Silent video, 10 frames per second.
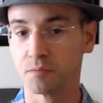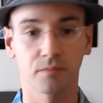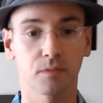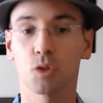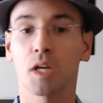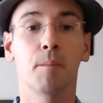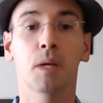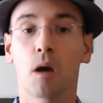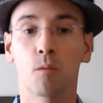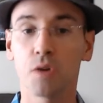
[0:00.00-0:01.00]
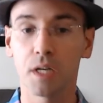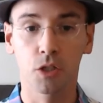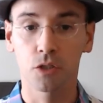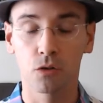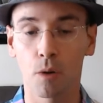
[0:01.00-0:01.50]
you can become really
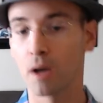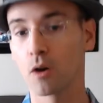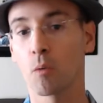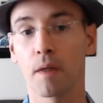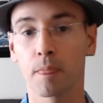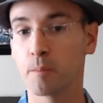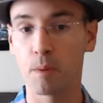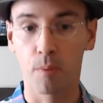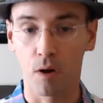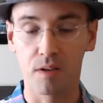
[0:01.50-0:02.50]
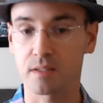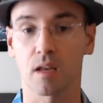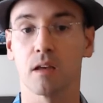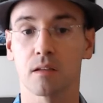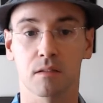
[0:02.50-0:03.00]
good no matter what people
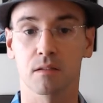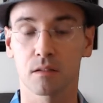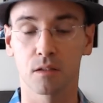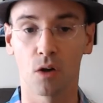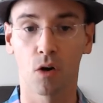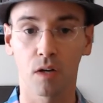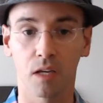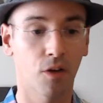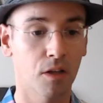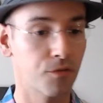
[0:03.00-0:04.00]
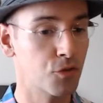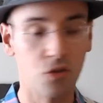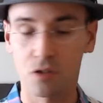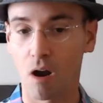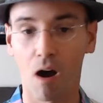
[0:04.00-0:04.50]
says. You know, even if you
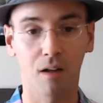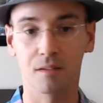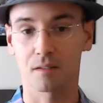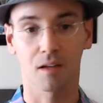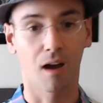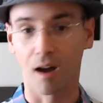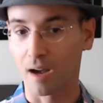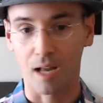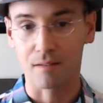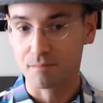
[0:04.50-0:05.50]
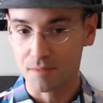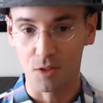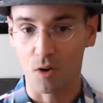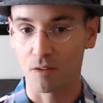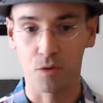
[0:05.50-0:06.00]
start at
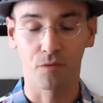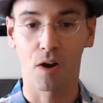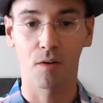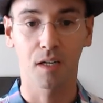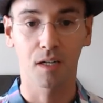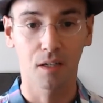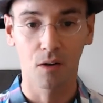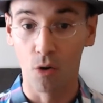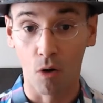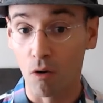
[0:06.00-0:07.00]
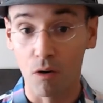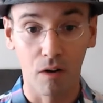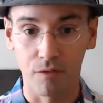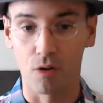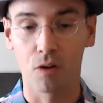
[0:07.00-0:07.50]
the very low
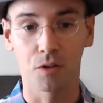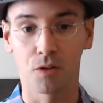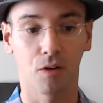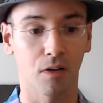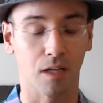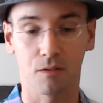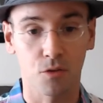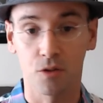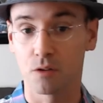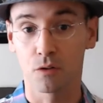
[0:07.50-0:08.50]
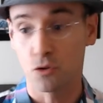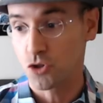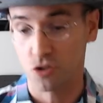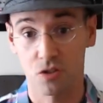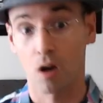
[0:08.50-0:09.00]
level, you know, like, you know, you
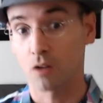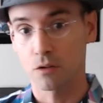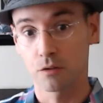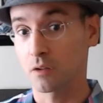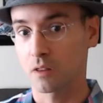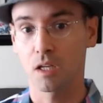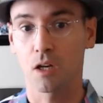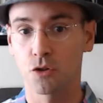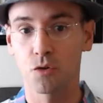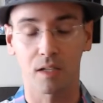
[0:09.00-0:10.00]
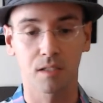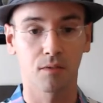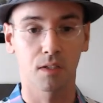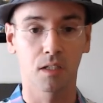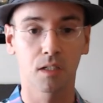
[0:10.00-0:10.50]
just start a new thing, a new
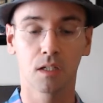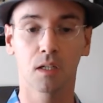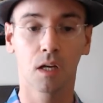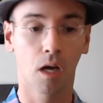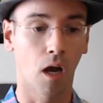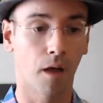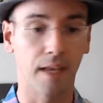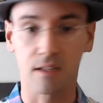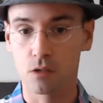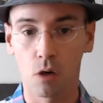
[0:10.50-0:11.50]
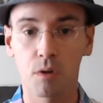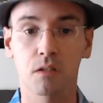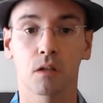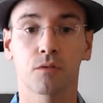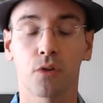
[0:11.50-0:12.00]
activity, there's no
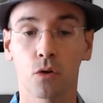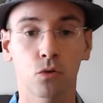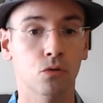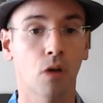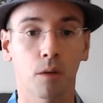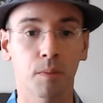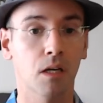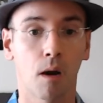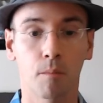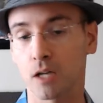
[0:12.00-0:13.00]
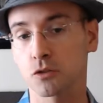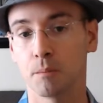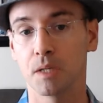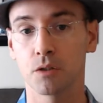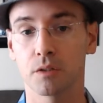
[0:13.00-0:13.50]
reason for you to not become
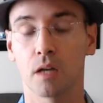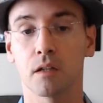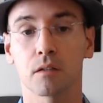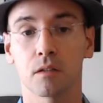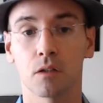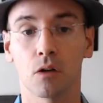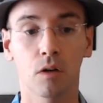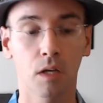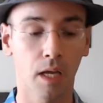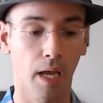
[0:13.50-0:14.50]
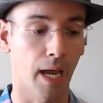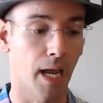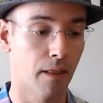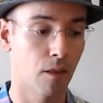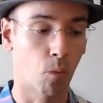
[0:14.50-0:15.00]
extremely good at it, you know.
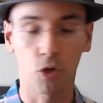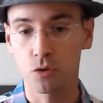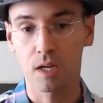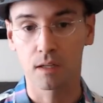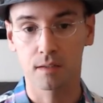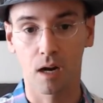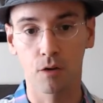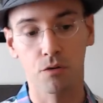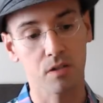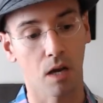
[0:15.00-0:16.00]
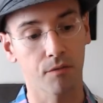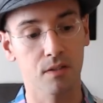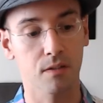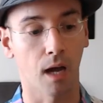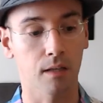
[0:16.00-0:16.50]
And what you can tell yourself
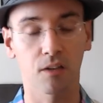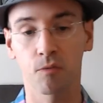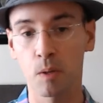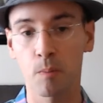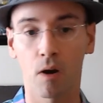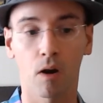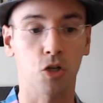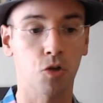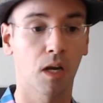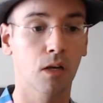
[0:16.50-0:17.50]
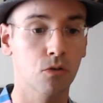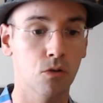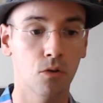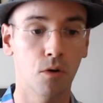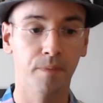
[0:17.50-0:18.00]
is that if people are trying
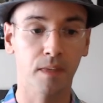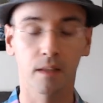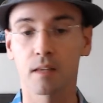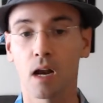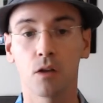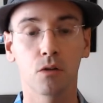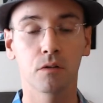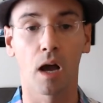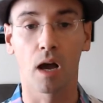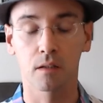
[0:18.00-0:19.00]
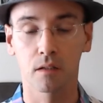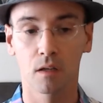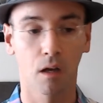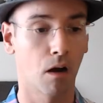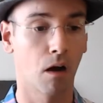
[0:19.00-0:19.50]
to tell you that,
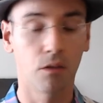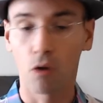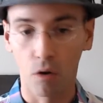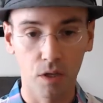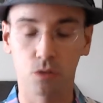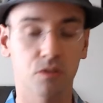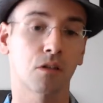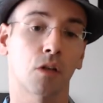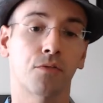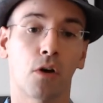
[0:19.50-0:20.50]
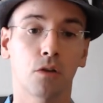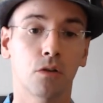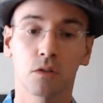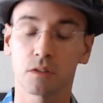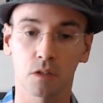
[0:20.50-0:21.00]
no, it's not for
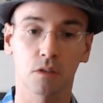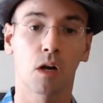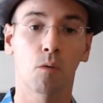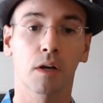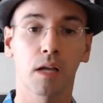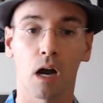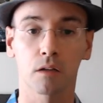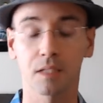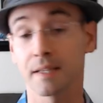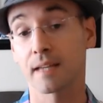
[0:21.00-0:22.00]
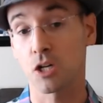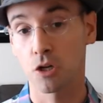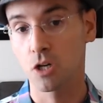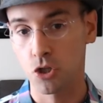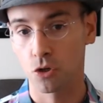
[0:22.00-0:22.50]
you, it's not going to work out, it
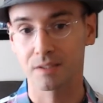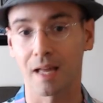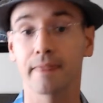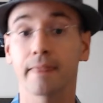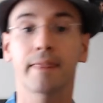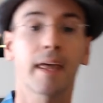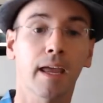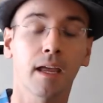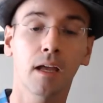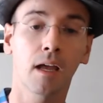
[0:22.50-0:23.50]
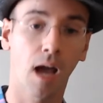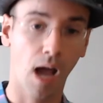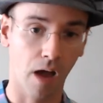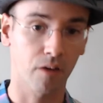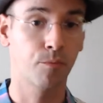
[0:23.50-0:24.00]
actually shows that they
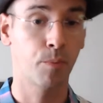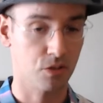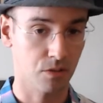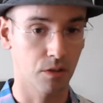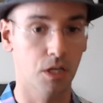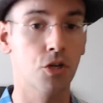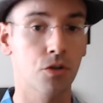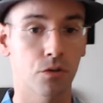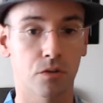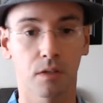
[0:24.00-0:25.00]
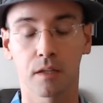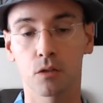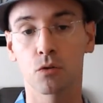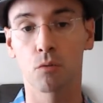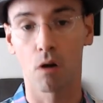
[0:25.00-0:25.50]
have personal issues they need
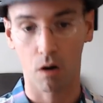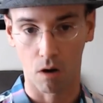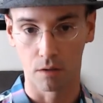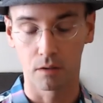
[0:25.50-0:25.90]
to work on,